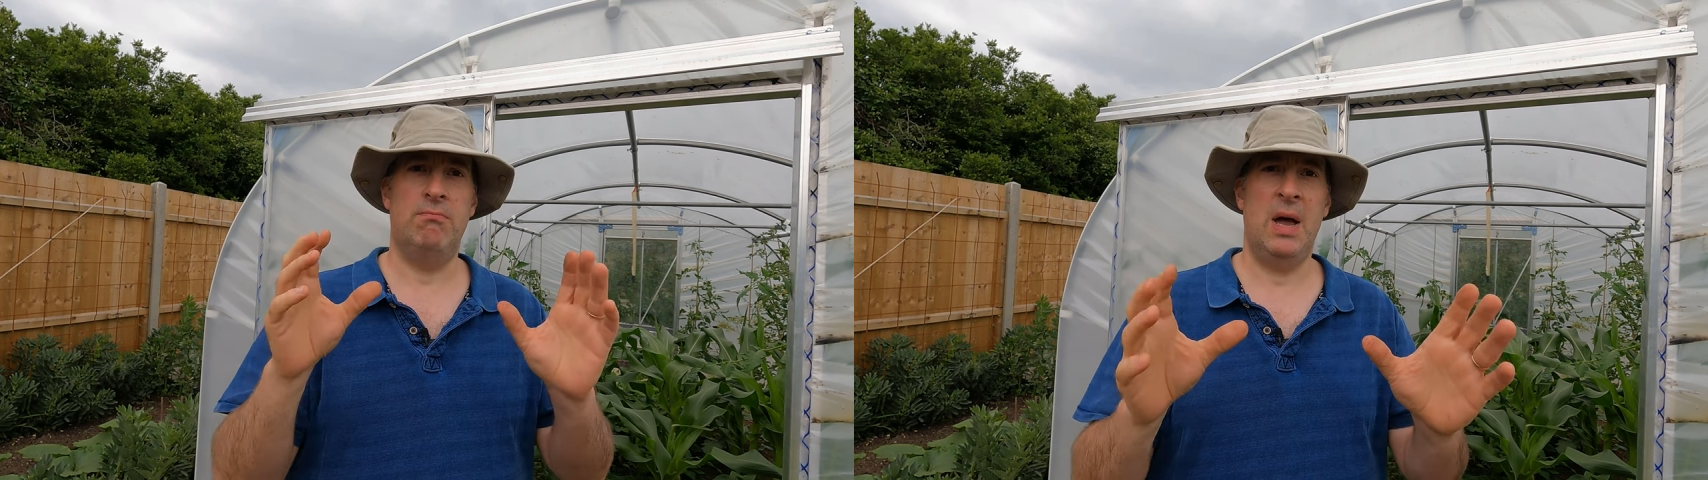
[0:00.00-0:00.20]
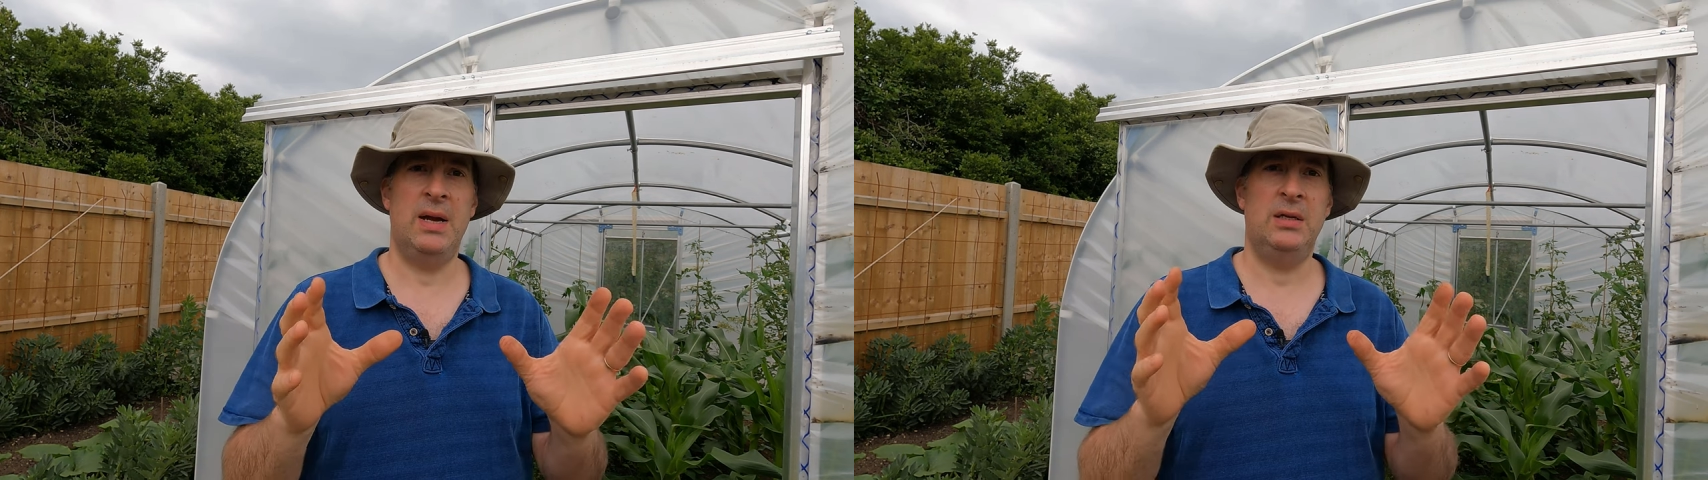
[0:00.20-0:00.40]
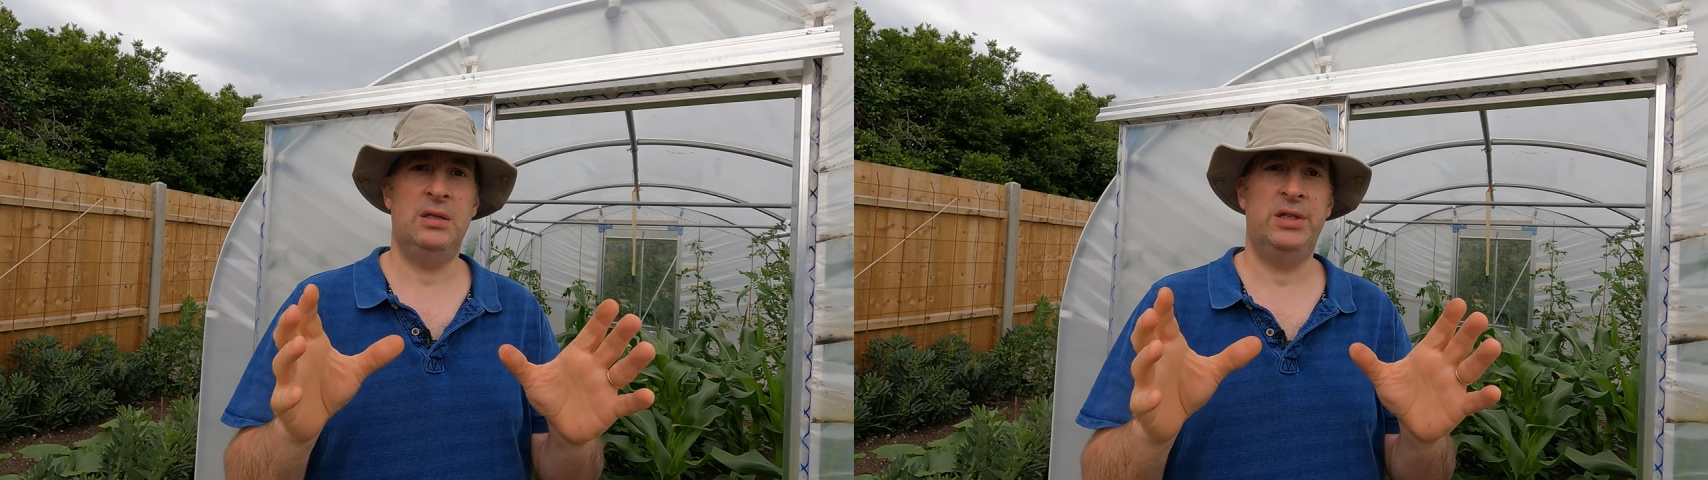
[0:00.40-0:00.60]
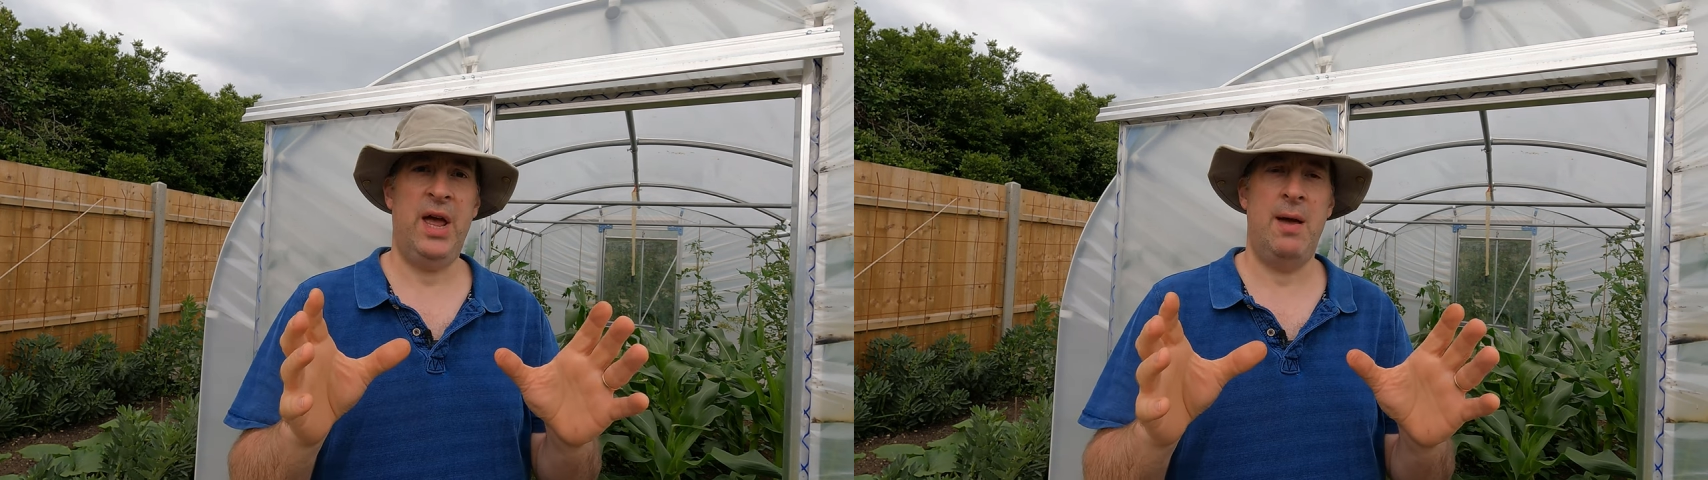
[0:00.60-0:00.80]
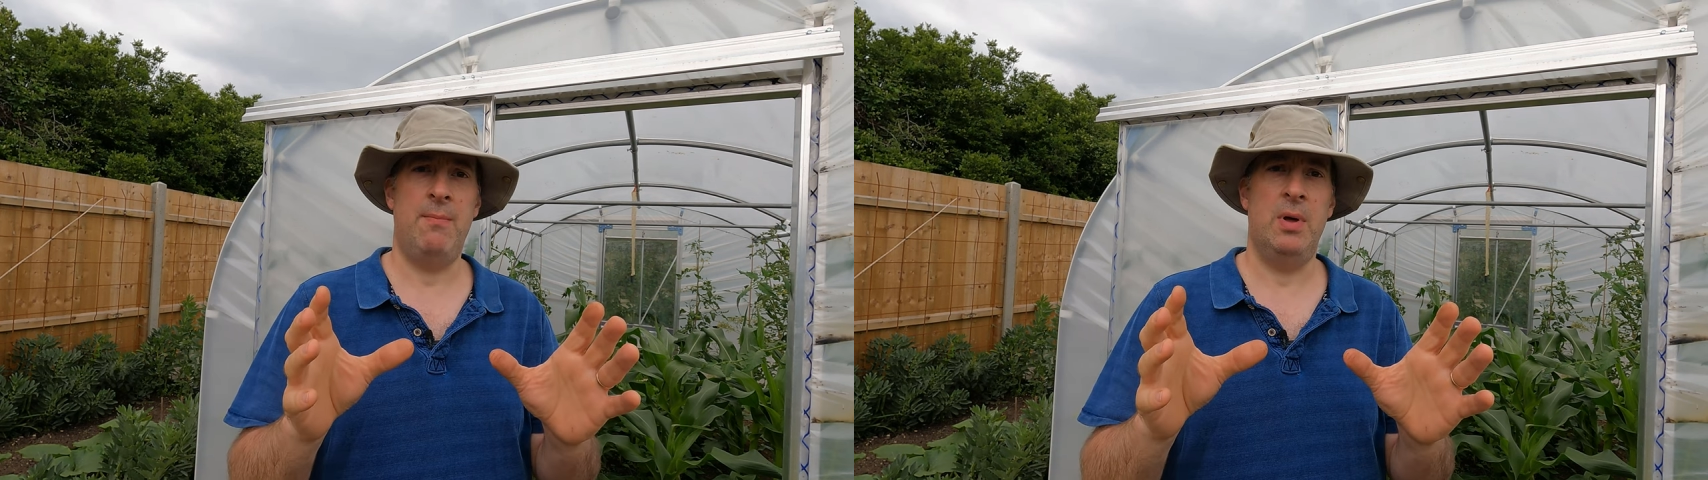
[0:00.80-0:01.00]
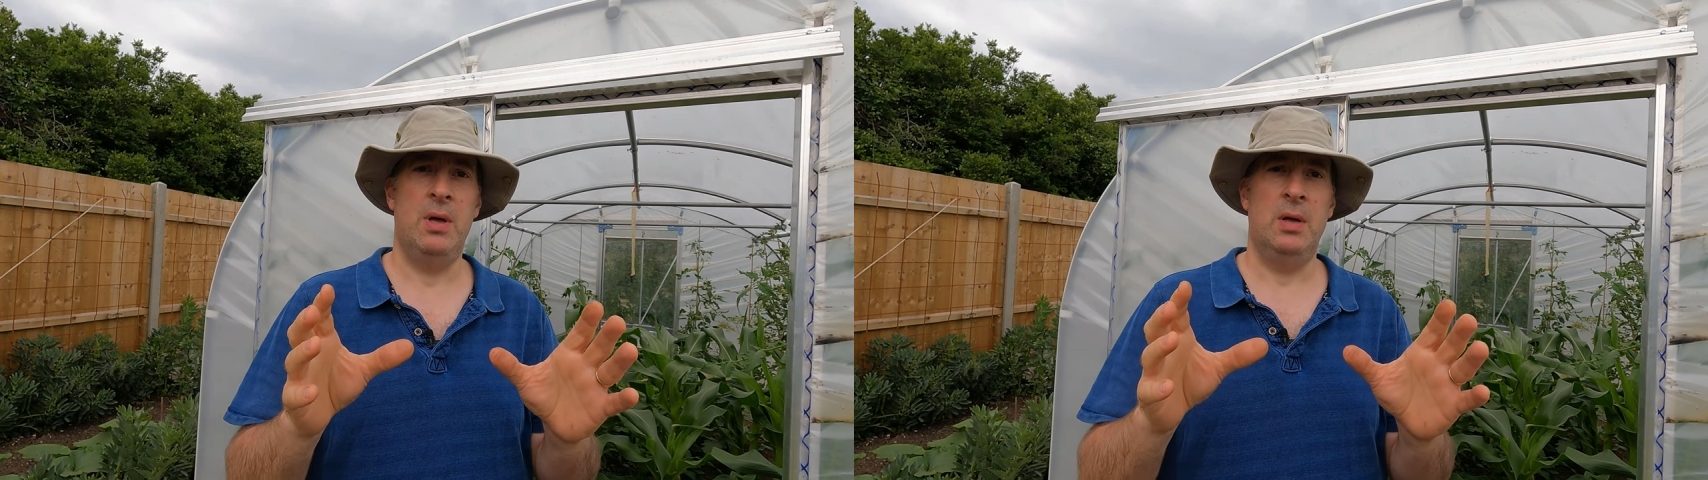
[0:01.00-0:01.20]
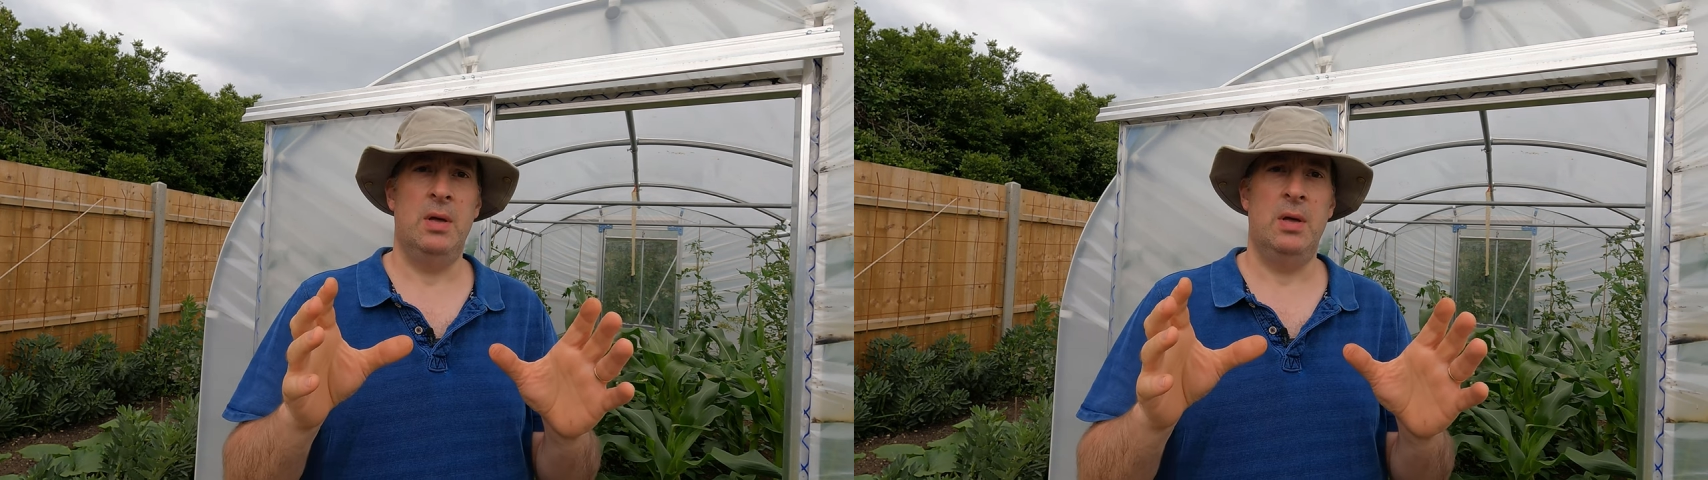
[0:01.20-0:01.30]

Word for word: main stem